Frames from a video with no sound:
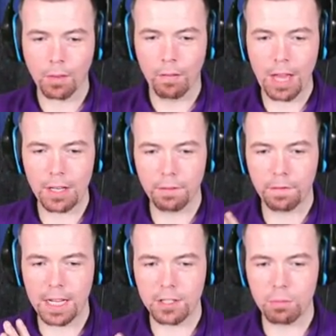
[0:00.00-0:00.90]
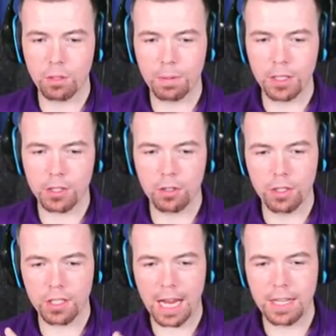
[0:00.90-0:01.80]
That defence would be as good
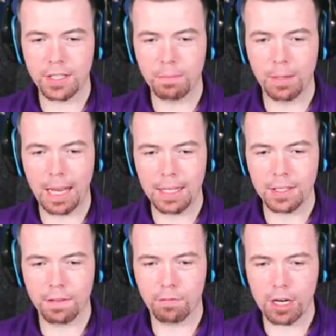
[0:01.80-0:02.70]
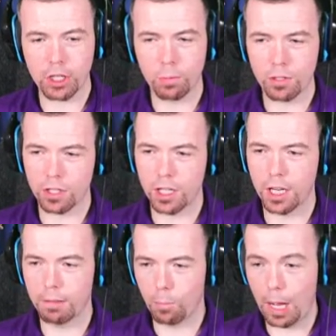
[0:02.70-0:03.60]
as AC Milan's if Reggie wasn't in
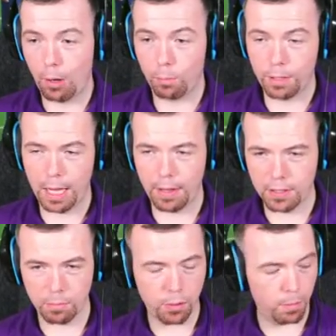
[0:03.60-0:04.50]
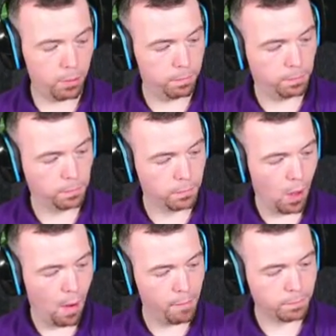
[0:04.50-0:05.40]
it. Well, yeah, that's the problem.
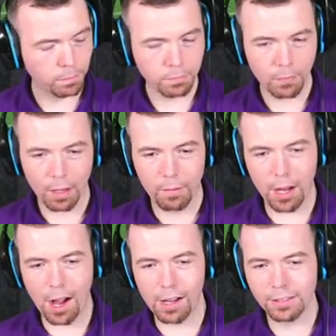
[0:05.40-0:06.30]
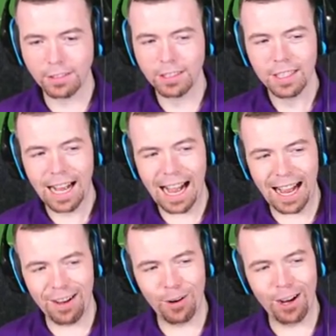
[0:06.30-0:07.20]

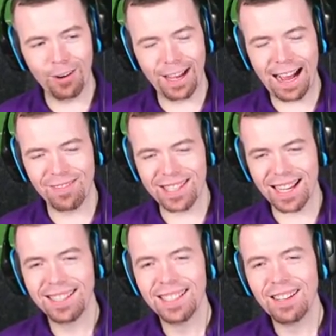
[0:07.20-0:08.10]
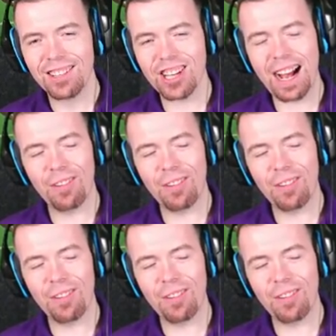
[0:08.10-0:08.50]
Hi, Wally Hamza. Chat,